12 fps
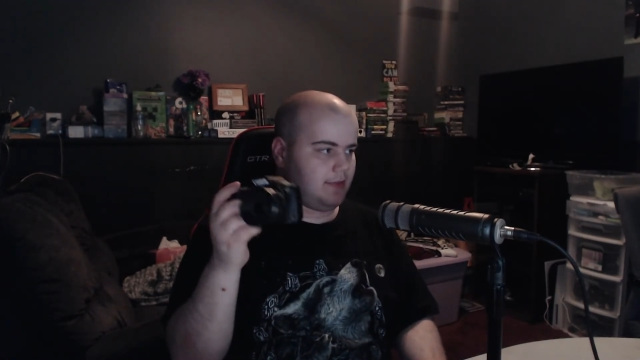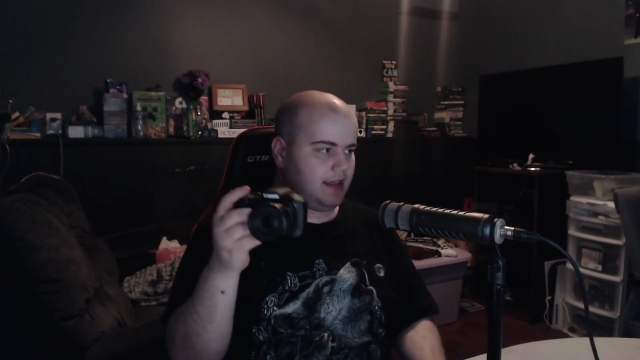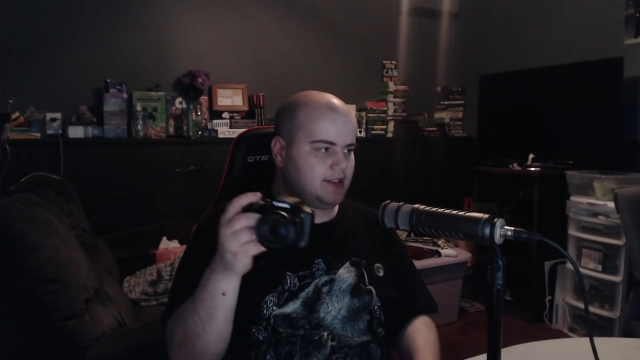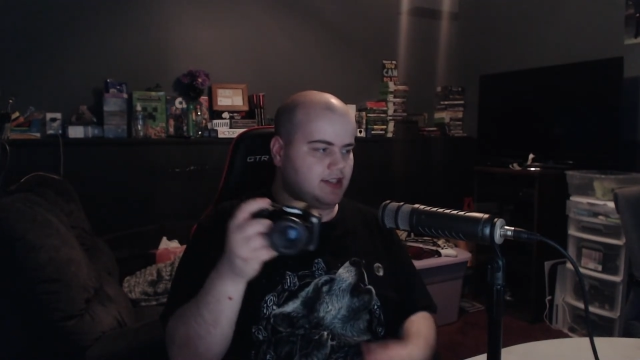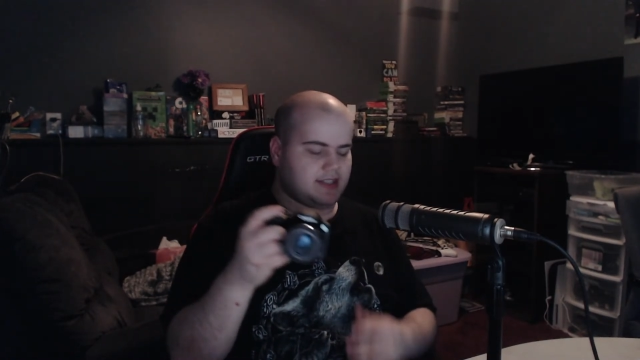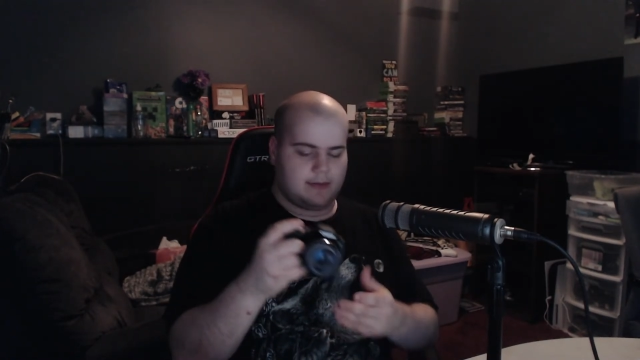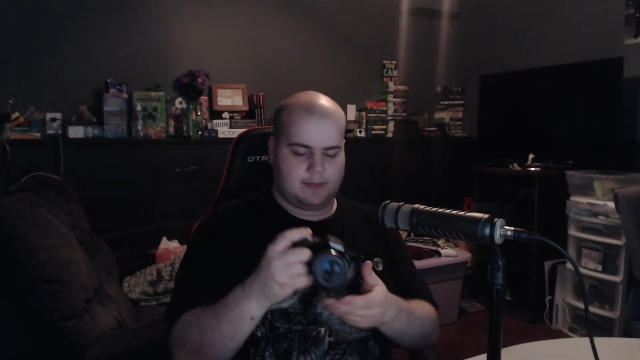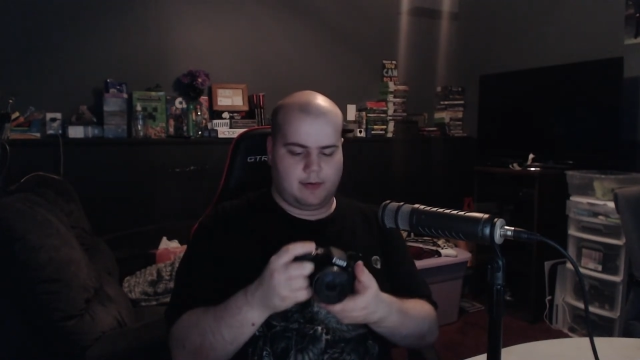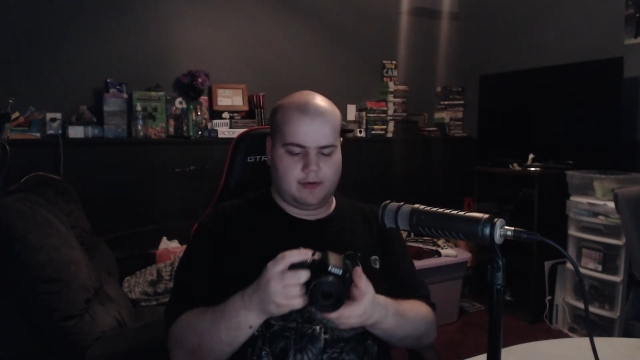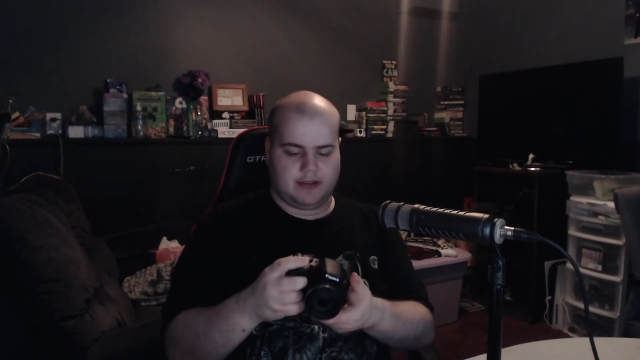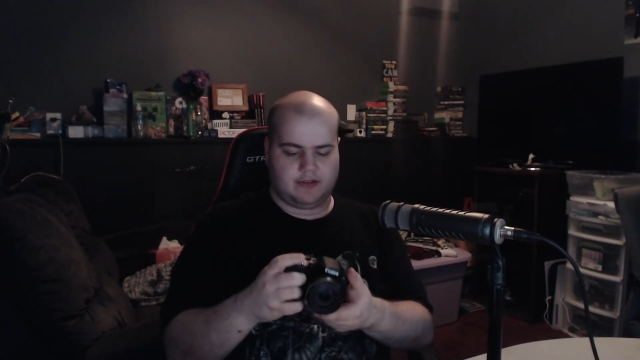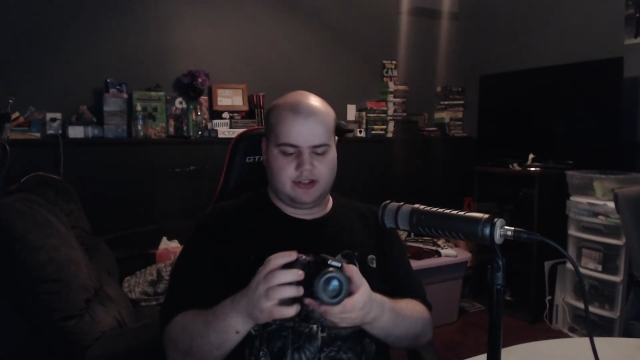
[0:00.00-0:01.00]
It's just a
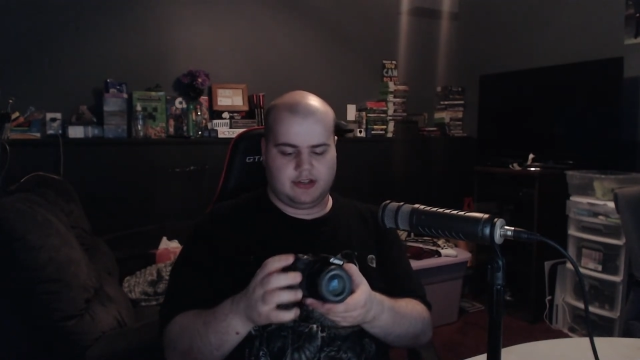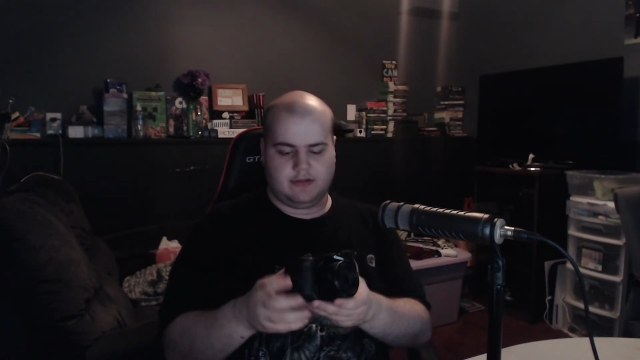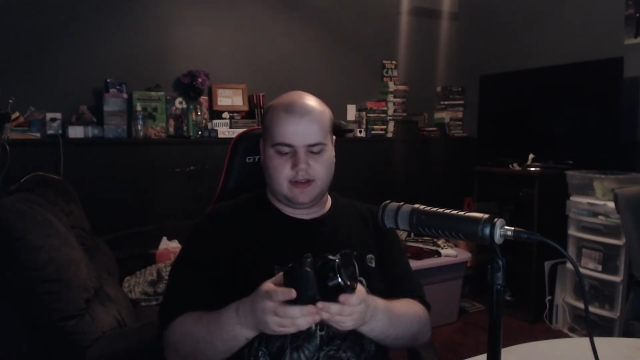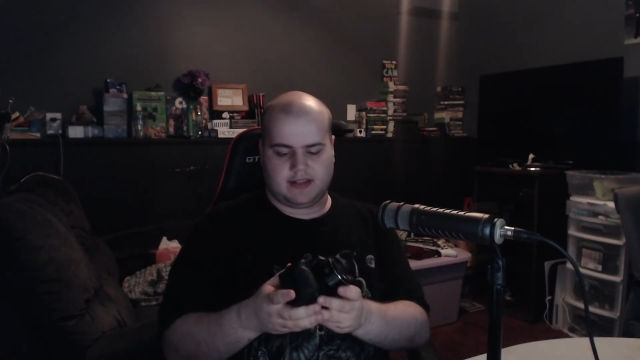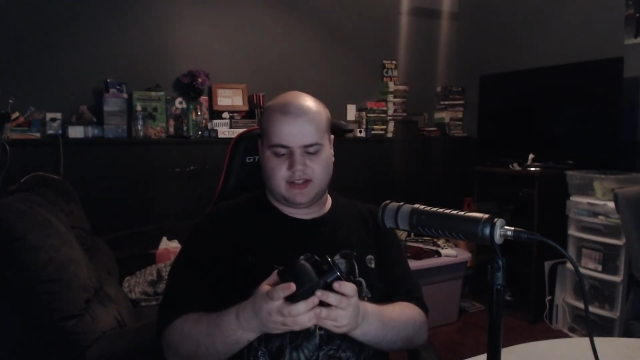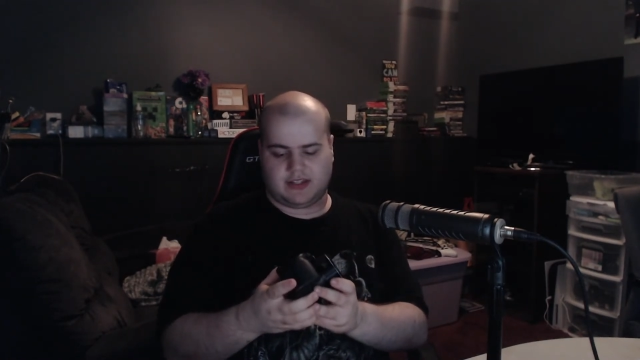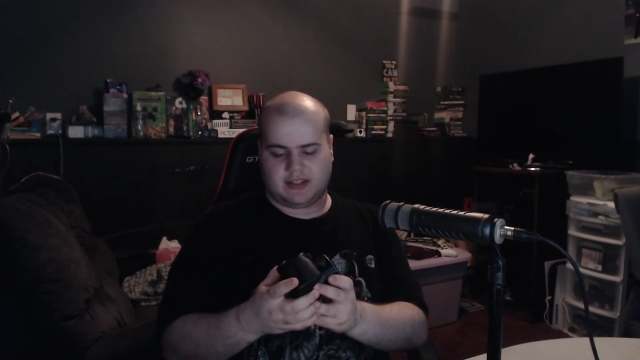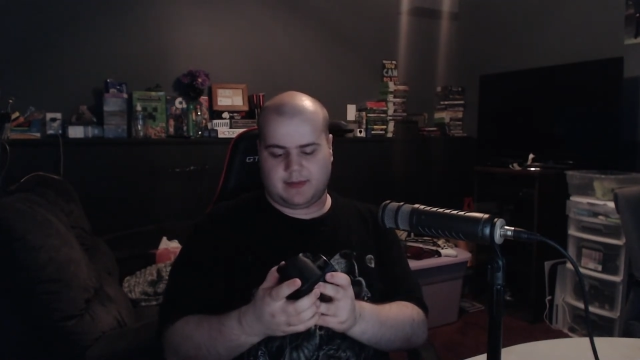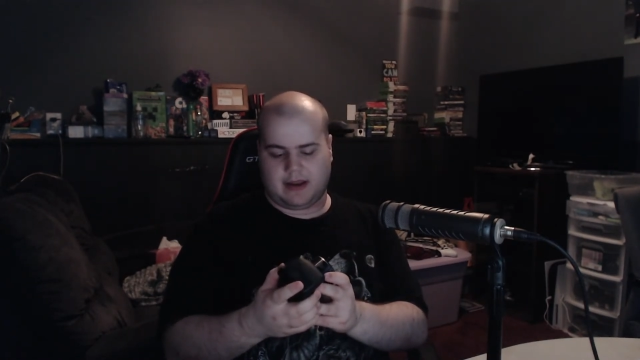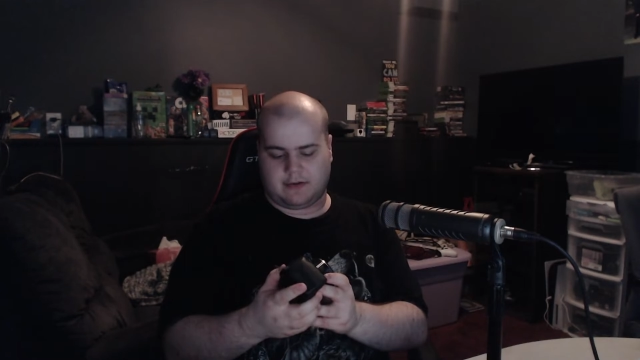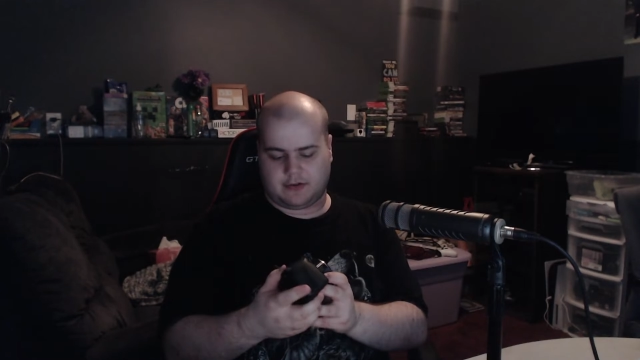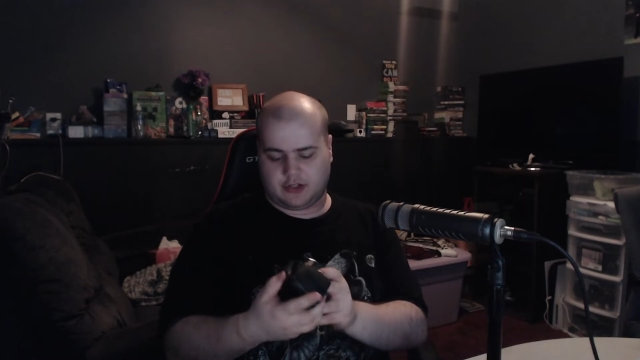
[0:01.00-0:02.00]
point and shoot. It's just a
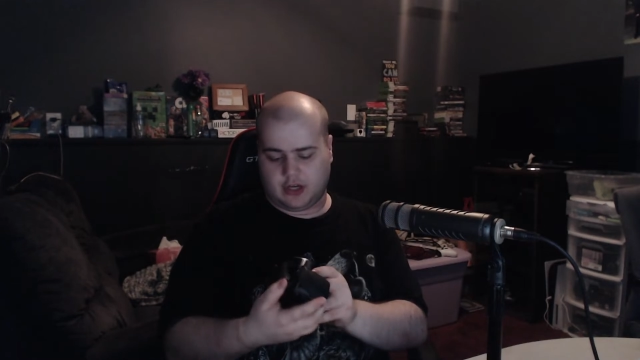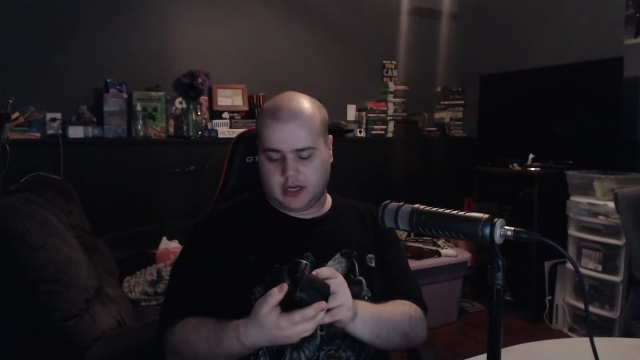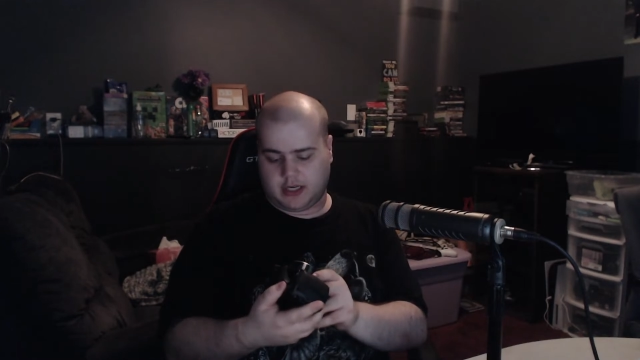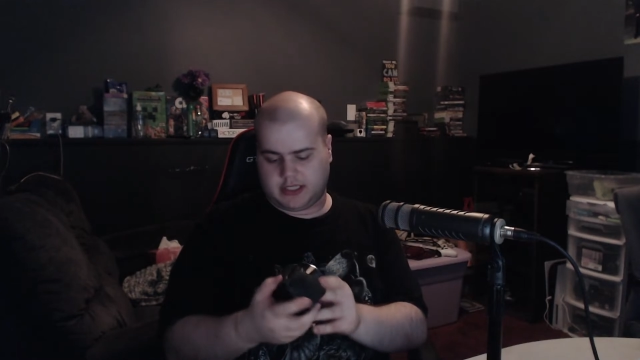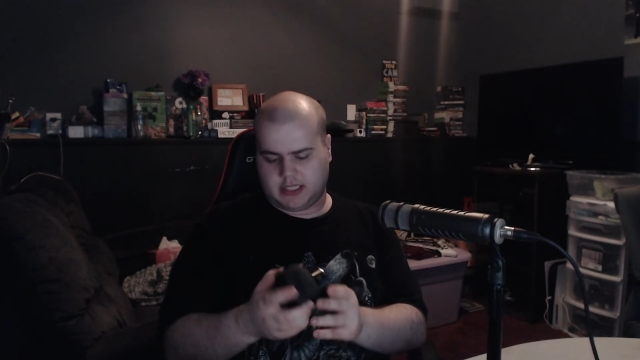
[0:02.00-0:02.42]
power shot.